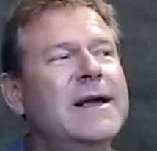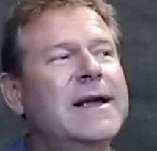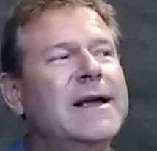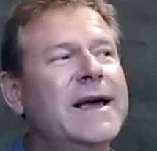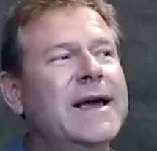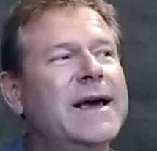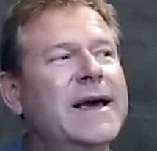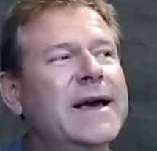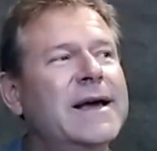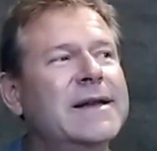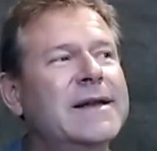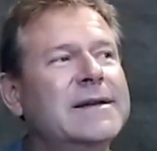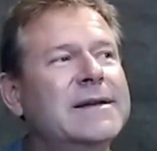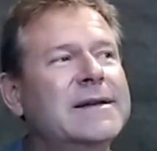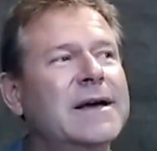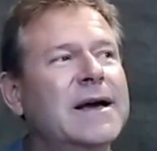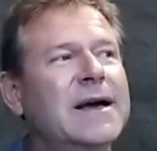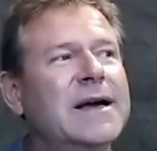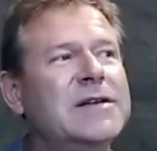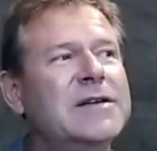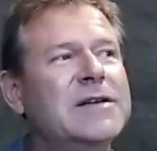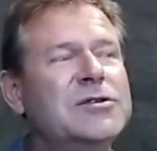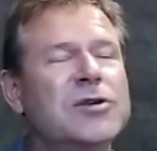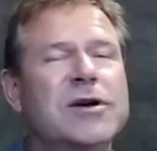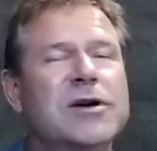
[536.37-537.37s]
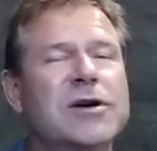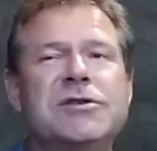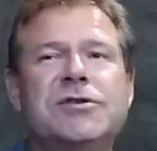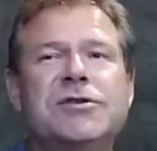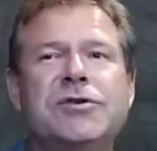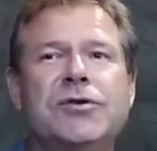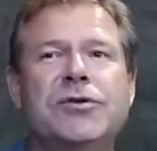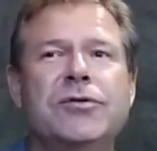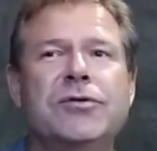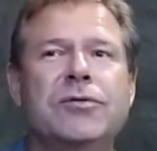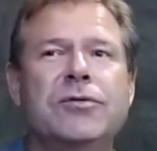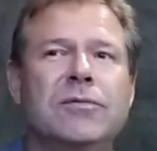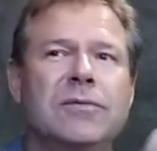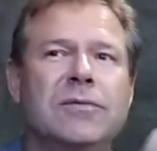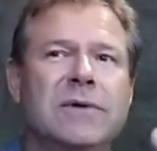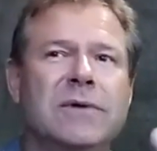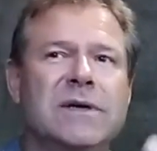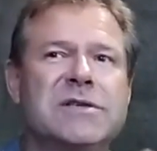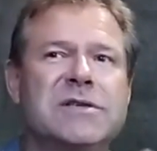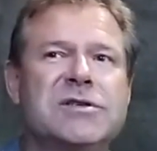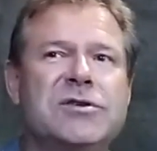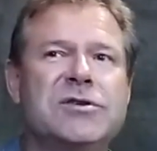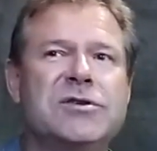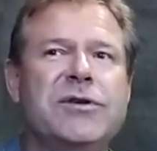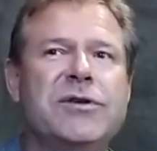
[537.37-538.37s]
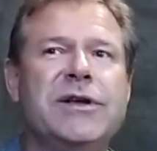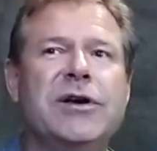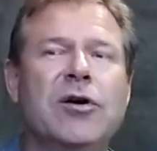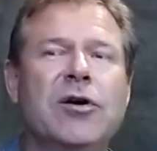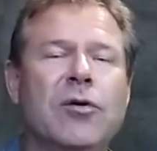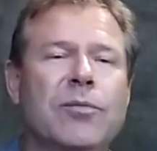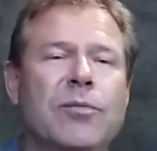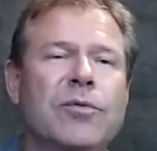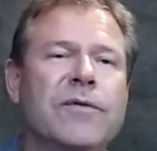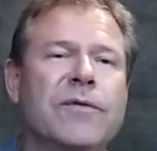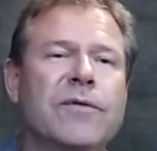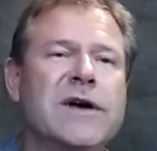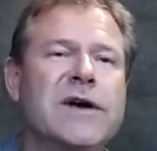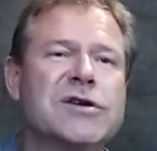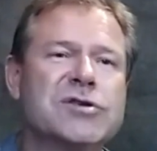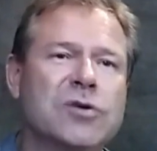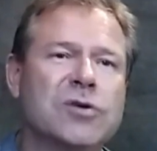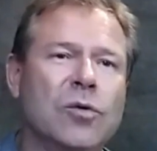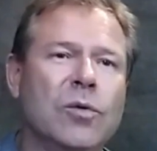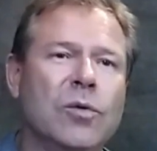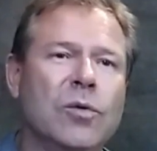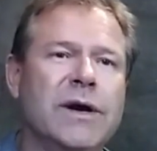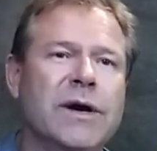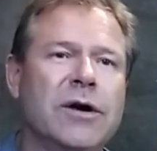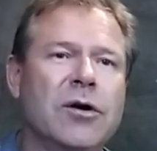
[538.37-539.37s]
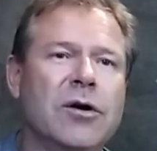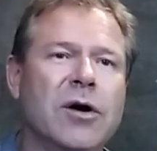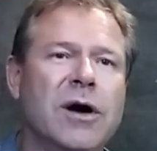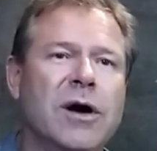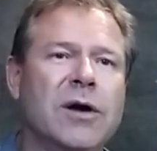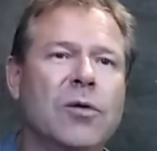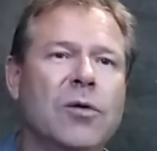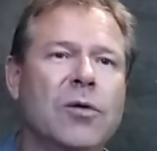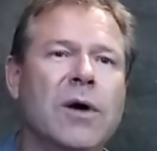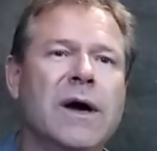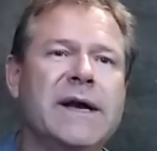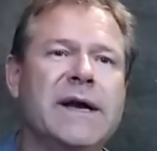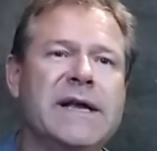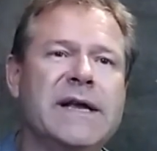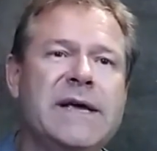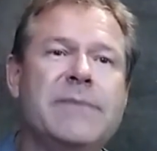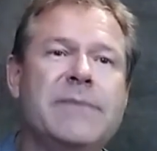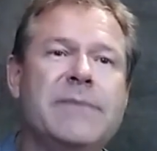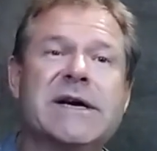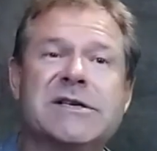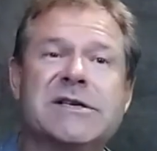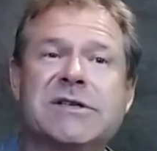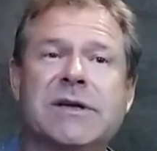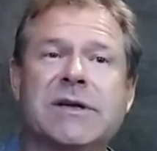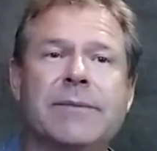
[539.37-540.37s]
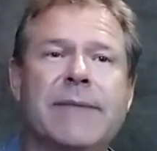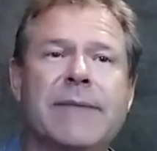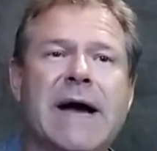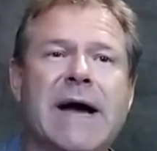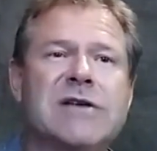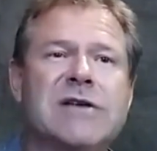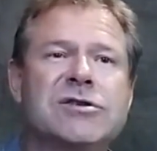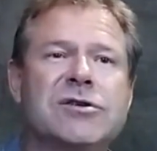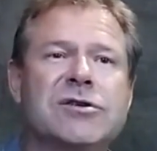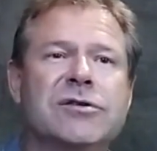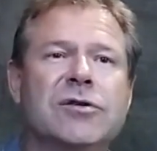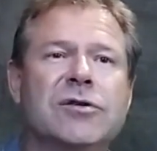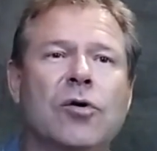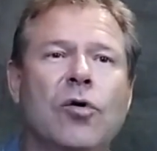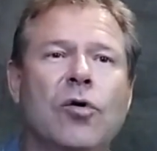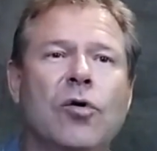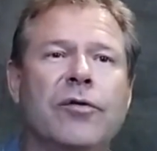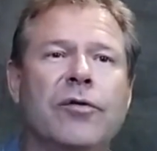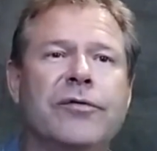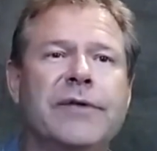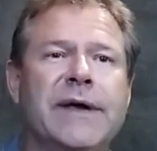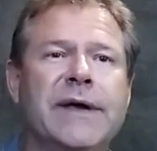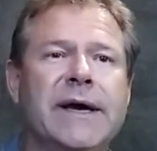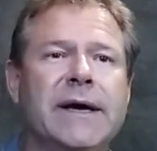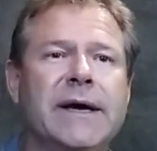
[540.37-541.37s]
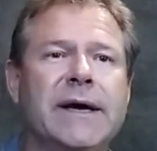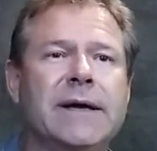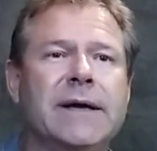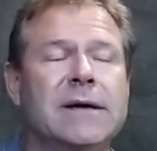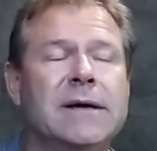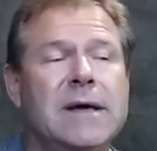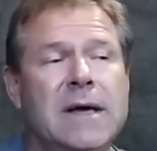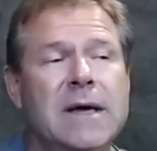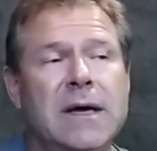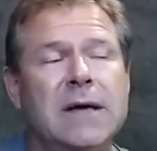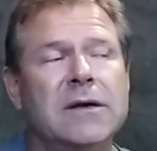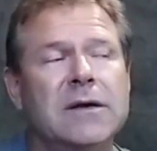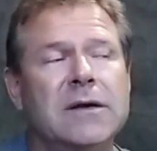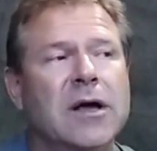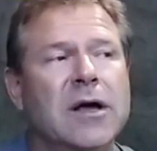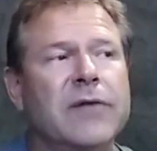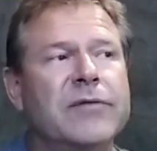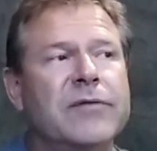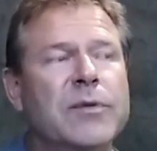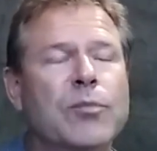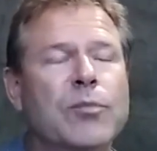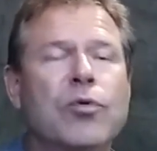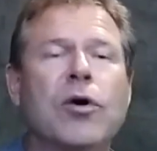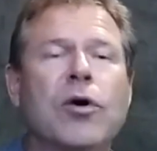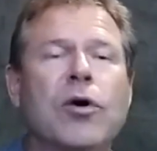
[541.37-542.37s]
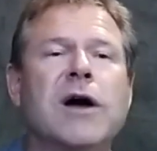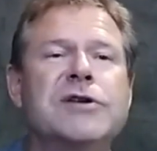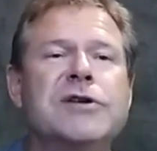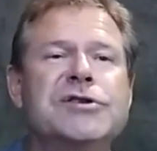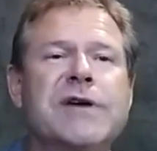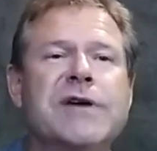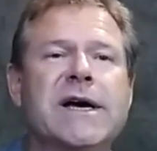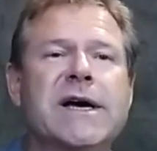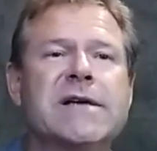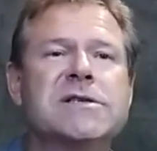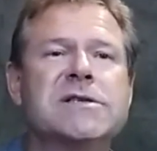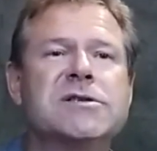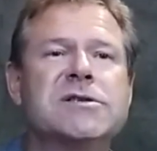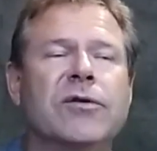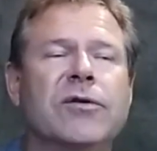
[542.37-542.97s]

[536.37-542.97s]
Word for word: And uh, I took it to a studio, professional one in Ottawa, and he mixed and mastered the whole thing and loved the project.